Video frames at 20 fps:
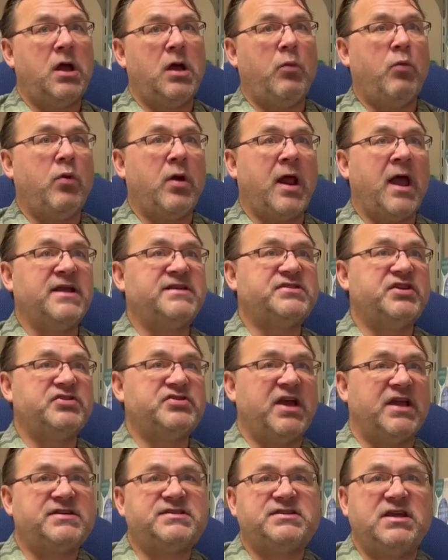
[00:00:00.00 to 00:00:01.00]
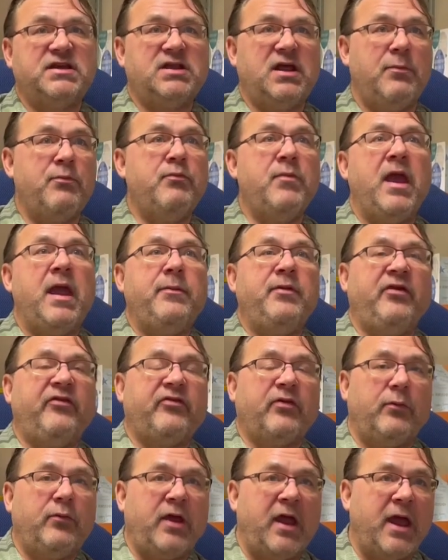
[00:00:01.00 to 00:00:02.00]
when I suggested that maybe
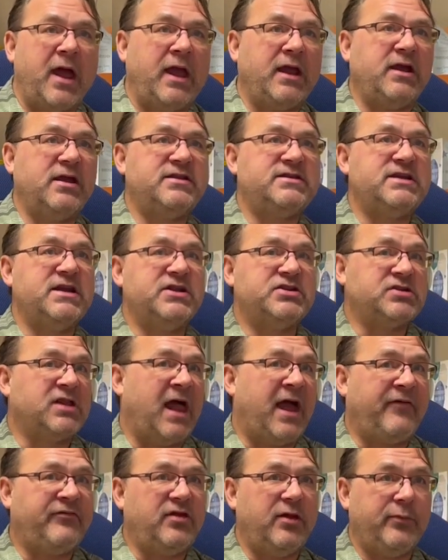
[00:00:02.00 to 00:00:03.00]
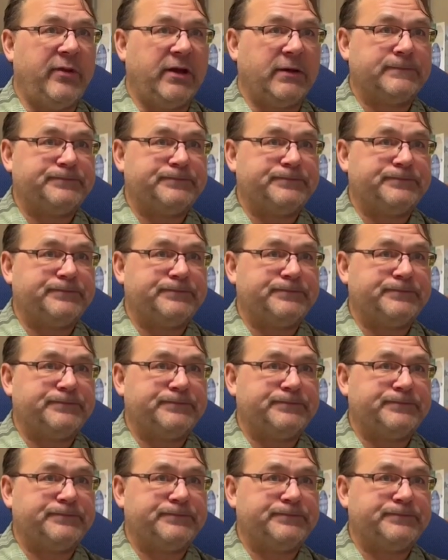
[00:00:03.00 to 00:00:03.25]
someday I could teach, laughed at me.